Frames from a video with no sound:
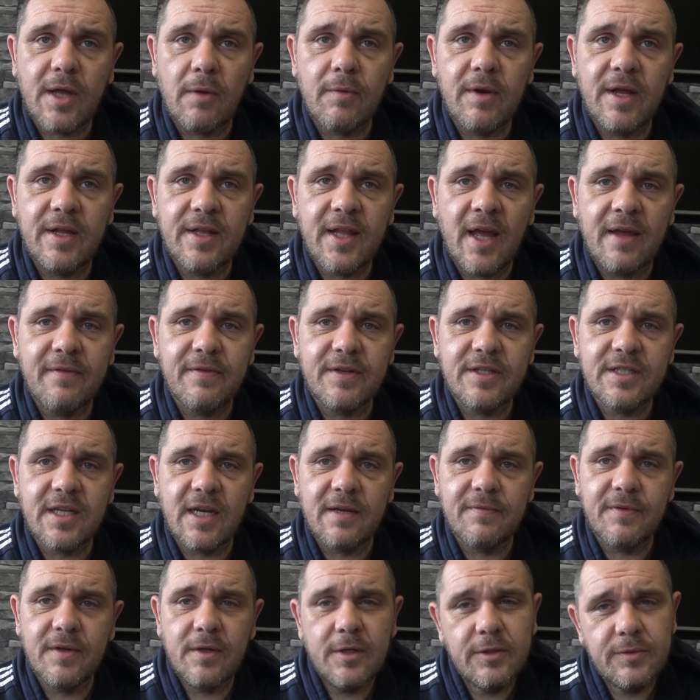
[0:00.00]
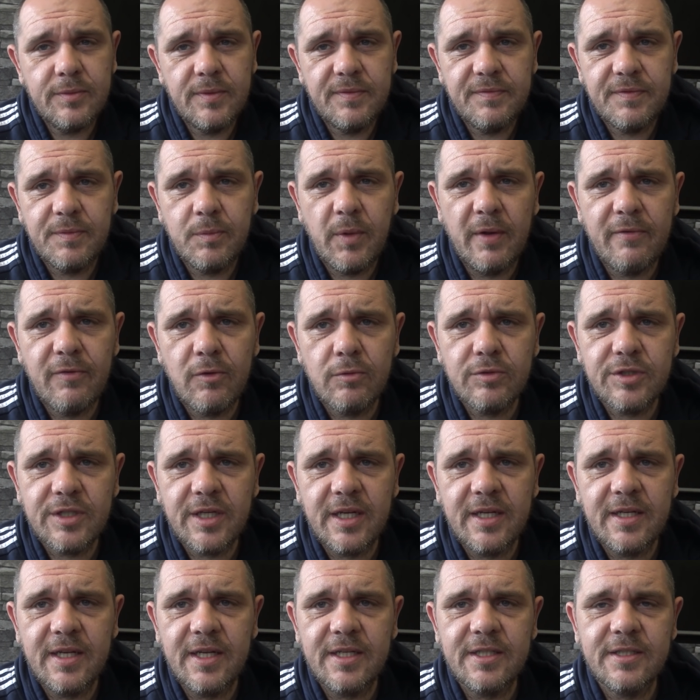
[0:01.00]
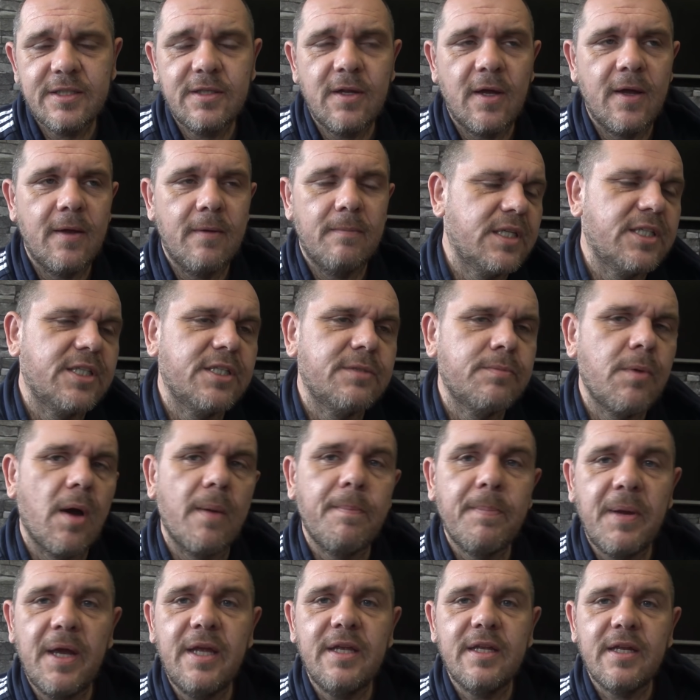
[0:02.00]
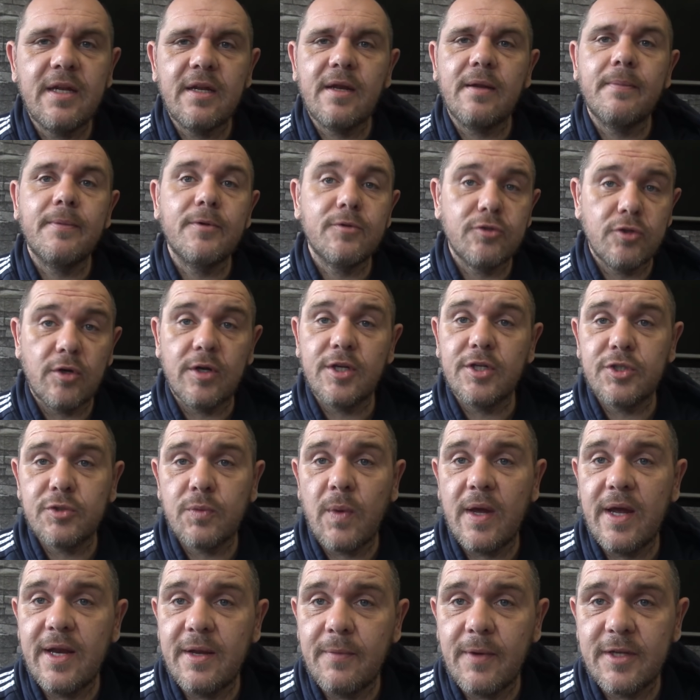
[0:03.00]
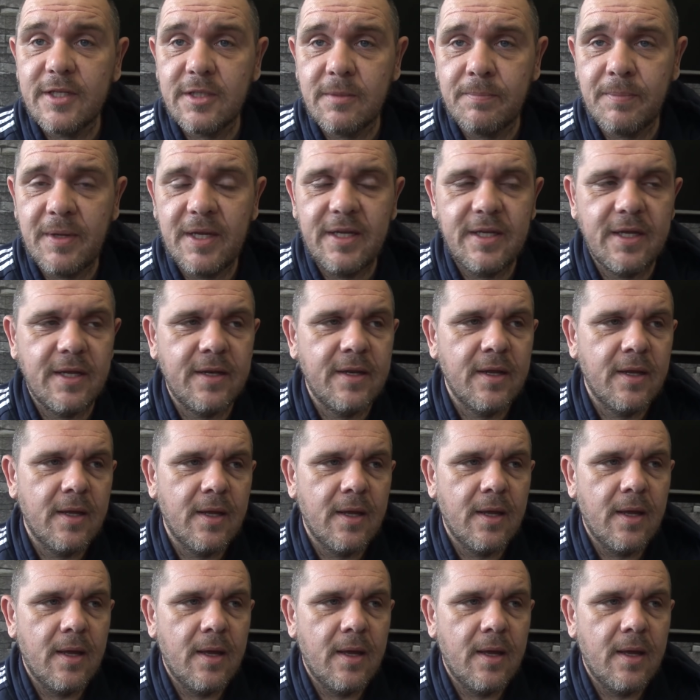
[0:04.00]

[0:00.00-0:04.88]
Don't let David Sullivan, because we've all seen this. Like, this is my opinion, and I'm not trying to sway anyone's opinion,